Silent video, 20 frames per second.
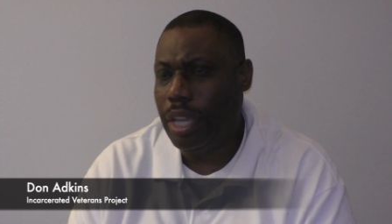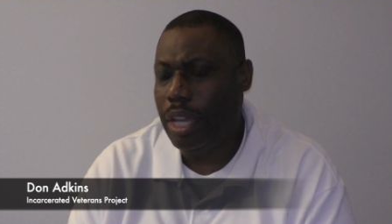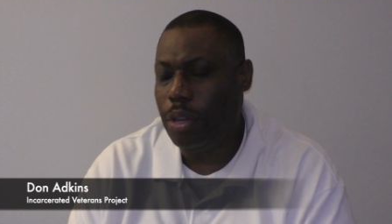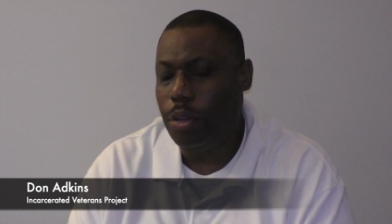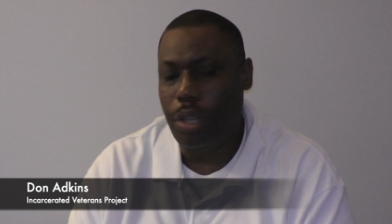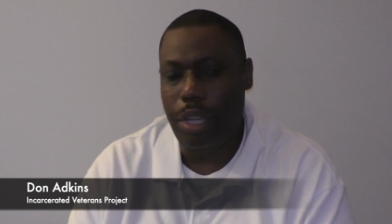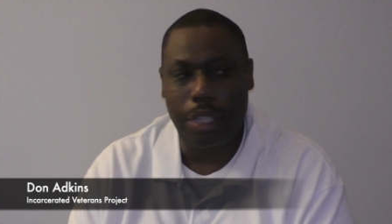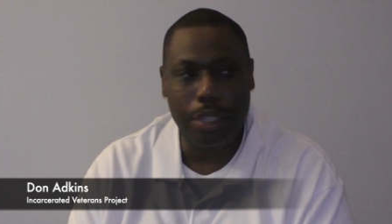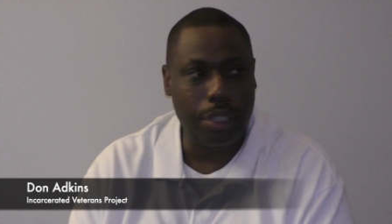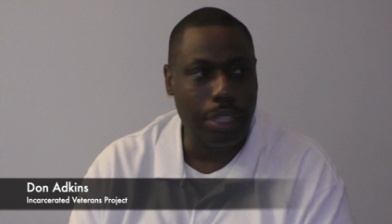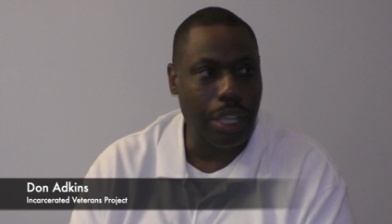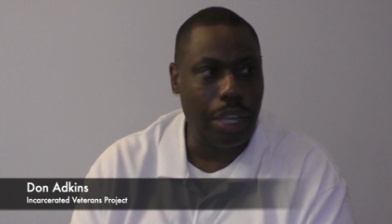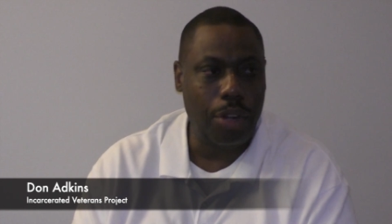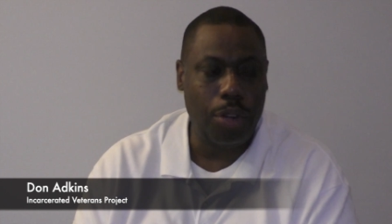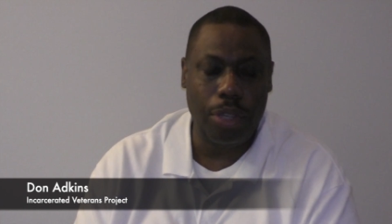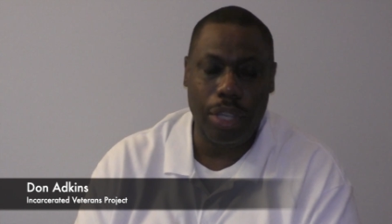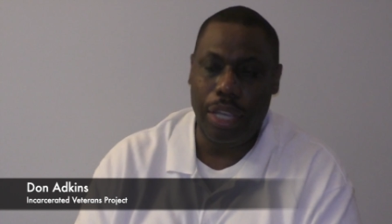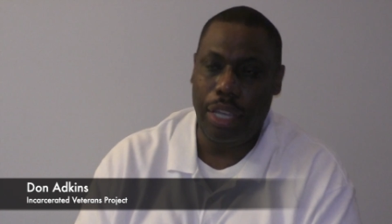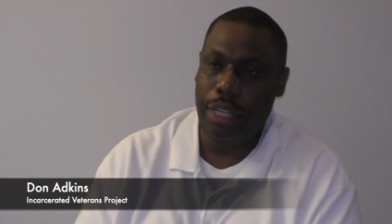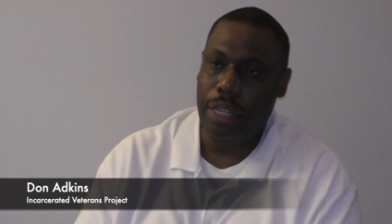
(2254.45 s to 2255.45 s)
I
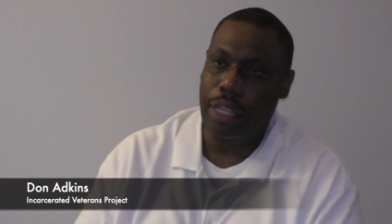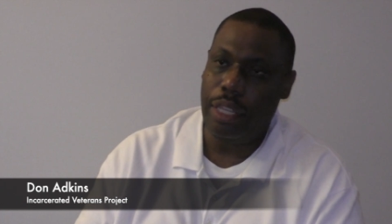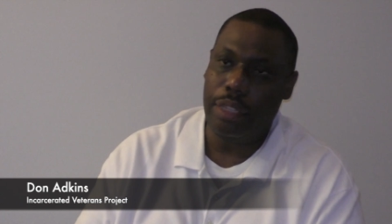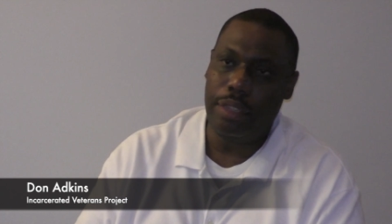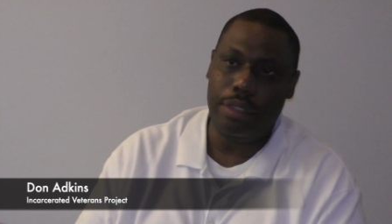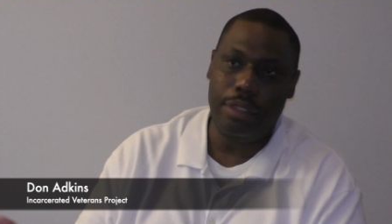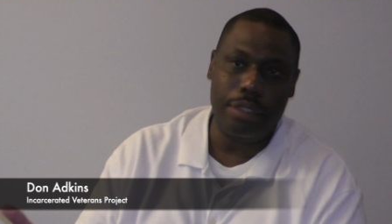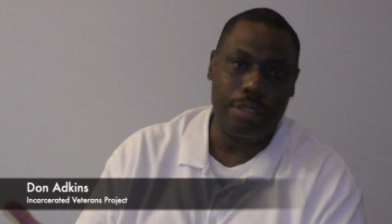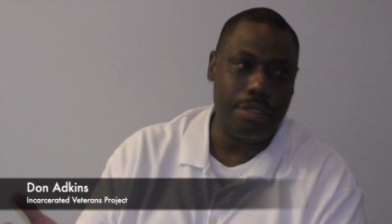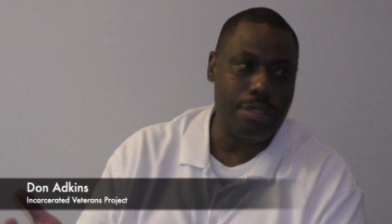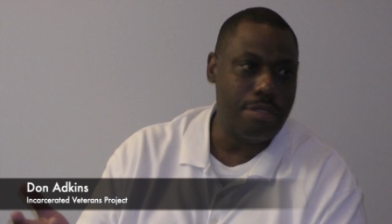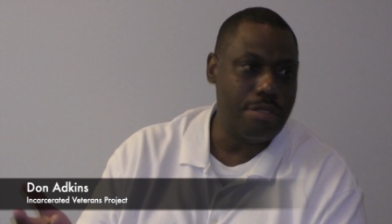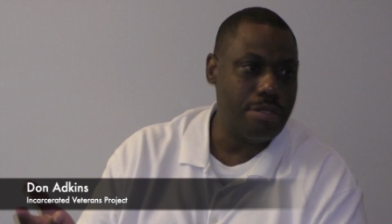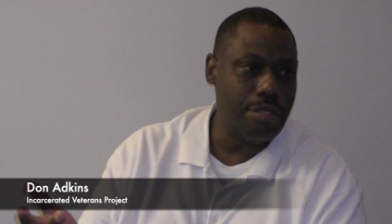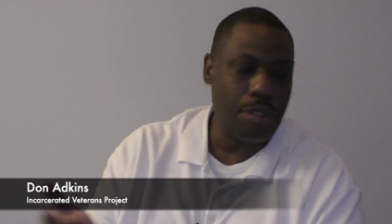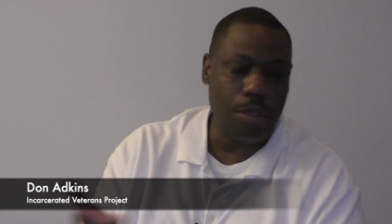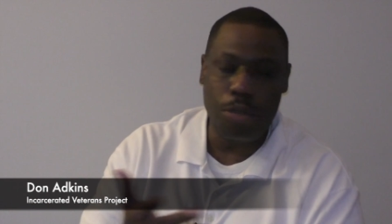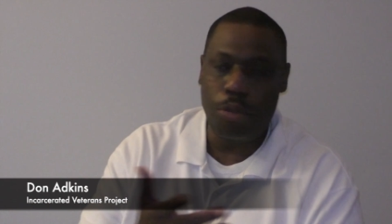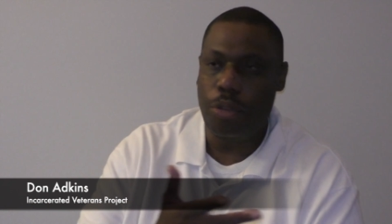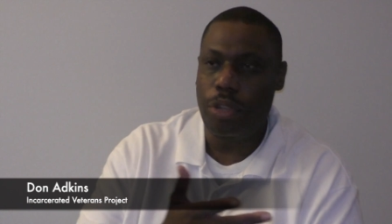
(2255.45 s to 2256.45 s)
don't have that
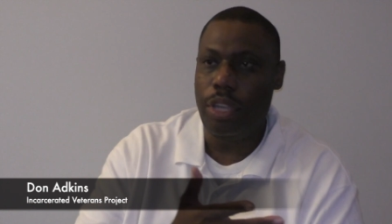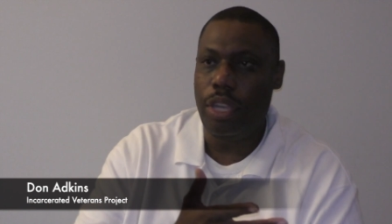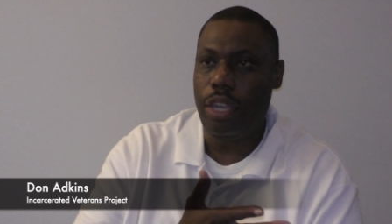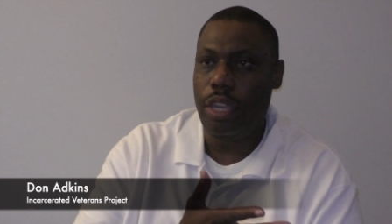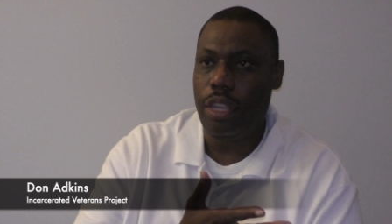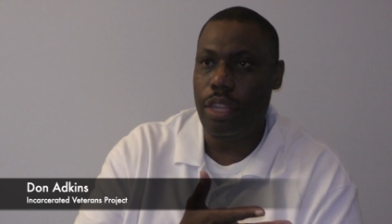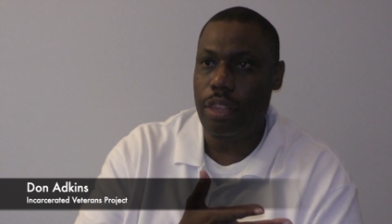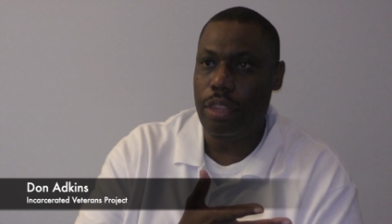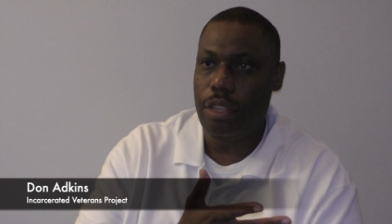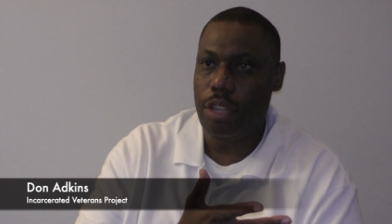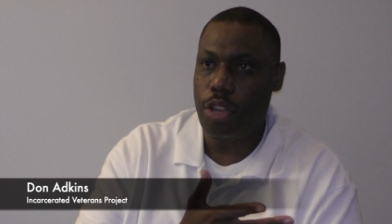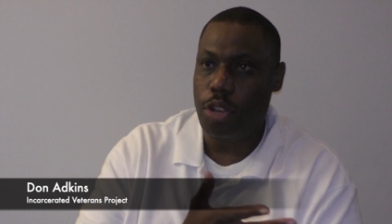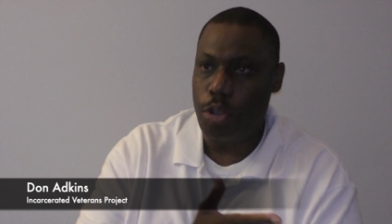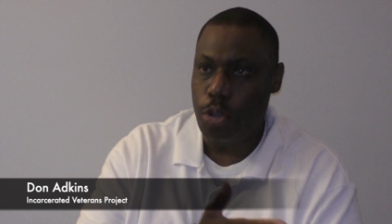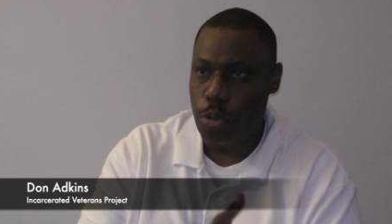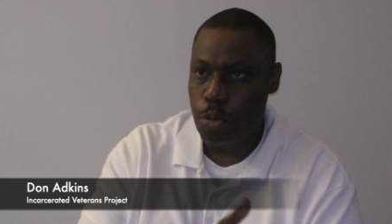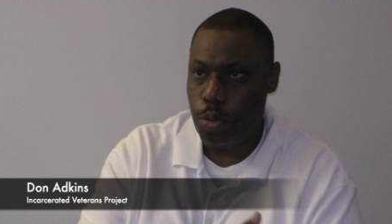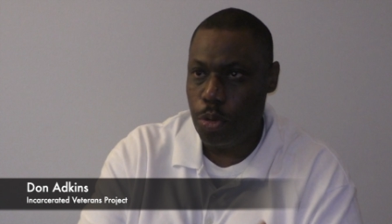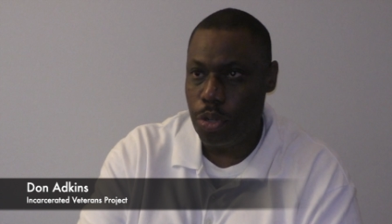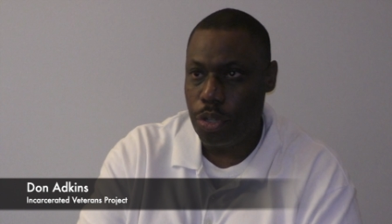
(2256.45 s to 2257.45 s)
knucklehead
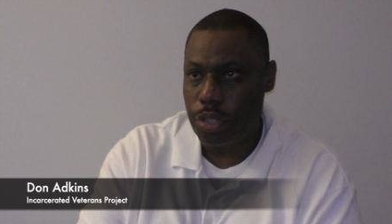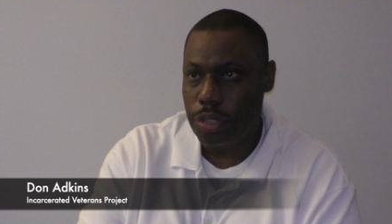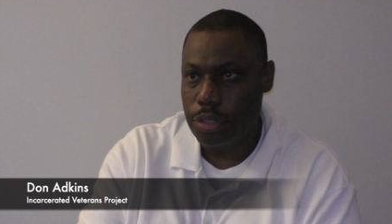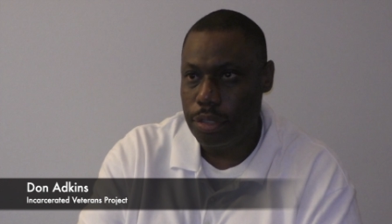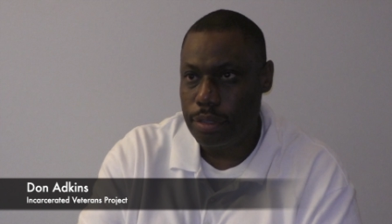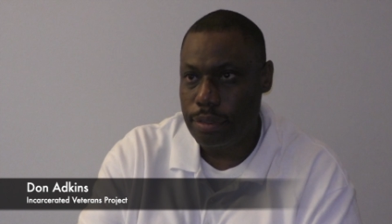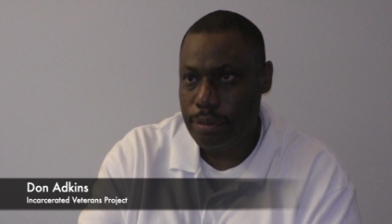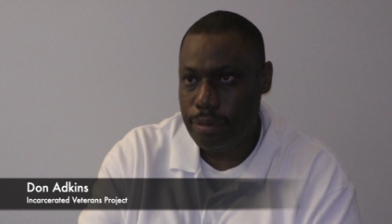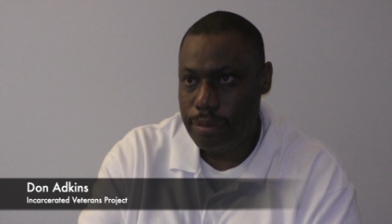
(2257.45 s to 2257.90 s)
coworker